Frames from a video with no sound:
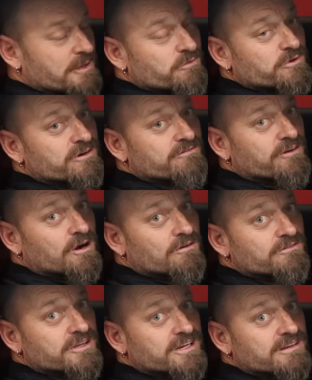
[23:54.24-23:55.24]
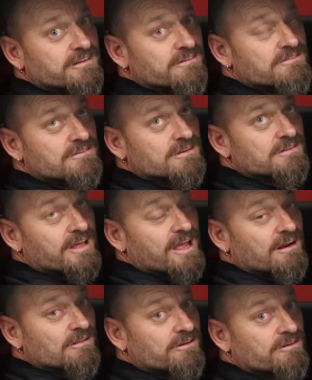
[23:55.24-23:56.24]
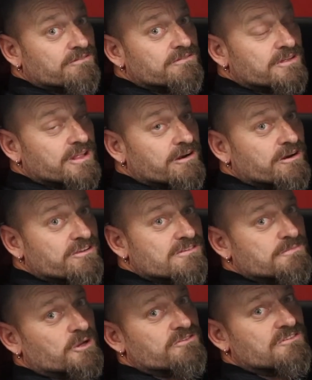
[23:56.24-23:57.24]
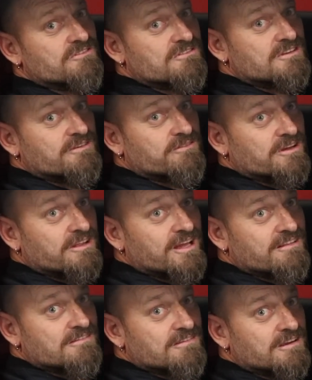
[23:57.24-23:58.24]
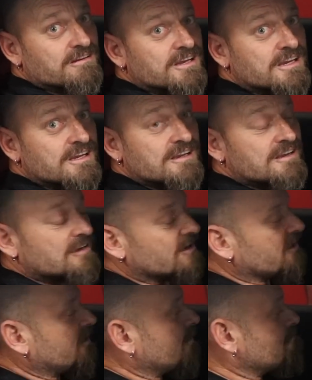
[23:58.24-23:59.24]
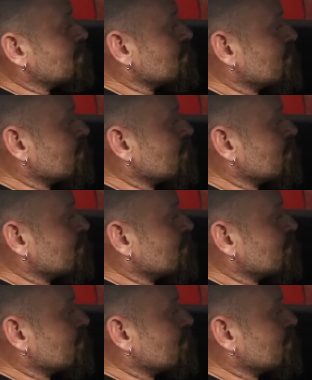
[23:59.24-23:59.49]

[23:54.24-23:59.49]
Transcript: people were involved in it. There was they had a lot of their own sponsors and stuff like that. So um,